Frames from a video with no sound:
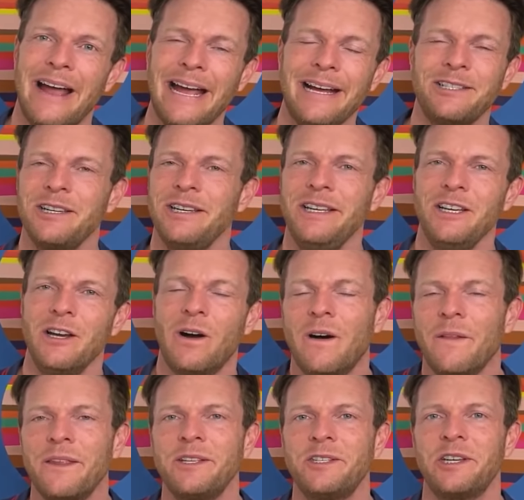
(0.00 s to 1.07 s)
Actually,
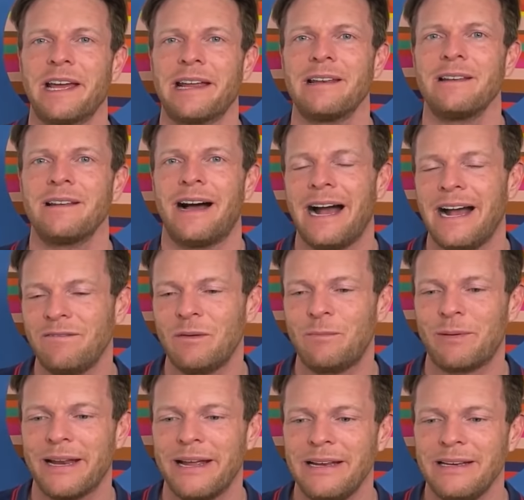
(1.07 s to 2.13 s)
on the channel, I have a
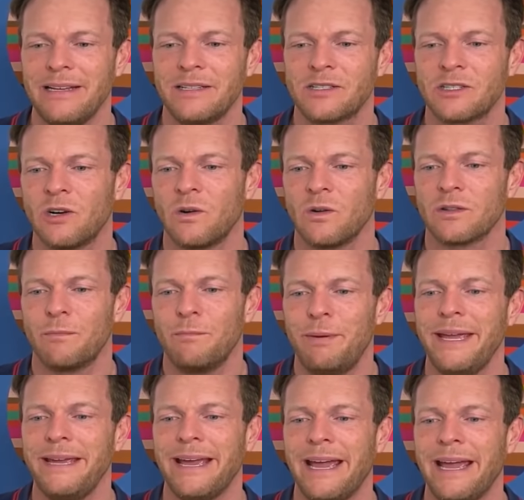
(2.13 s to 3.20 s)
playlist called
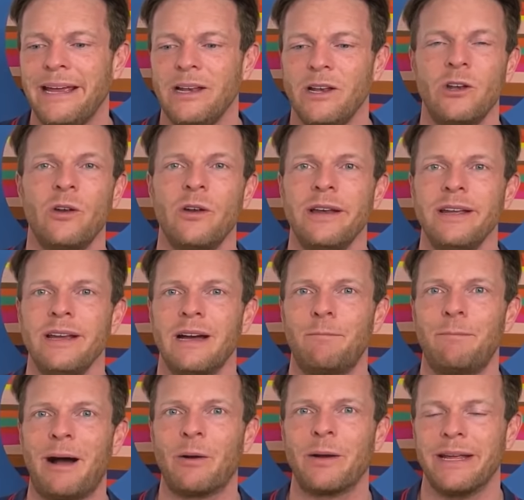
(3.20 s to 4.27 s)
Big A Learning
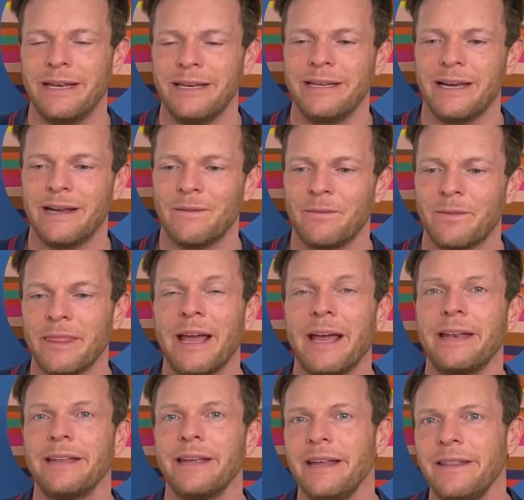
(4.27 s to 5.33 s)
About India.
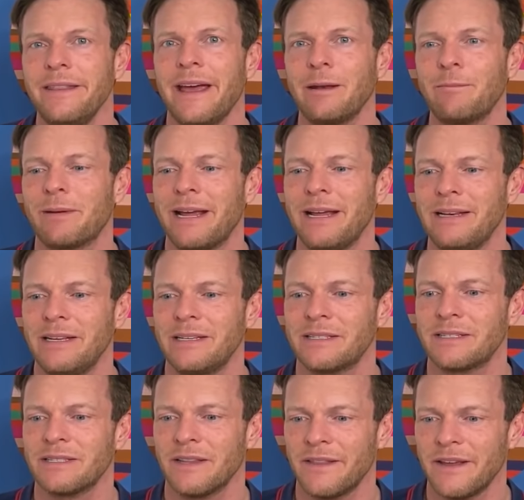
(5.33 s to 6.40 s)
And in that
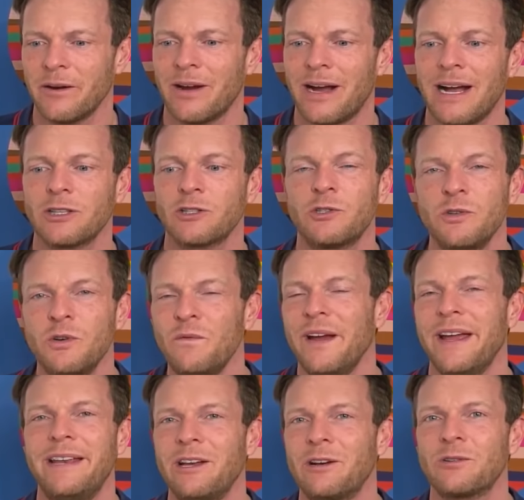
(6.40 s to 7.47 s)
playlist, there are two
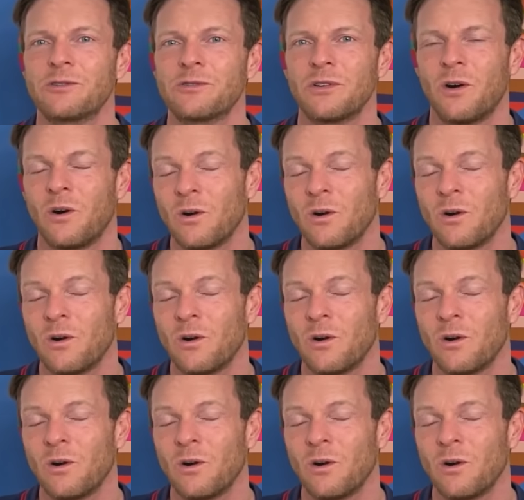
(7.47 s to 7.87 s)
videos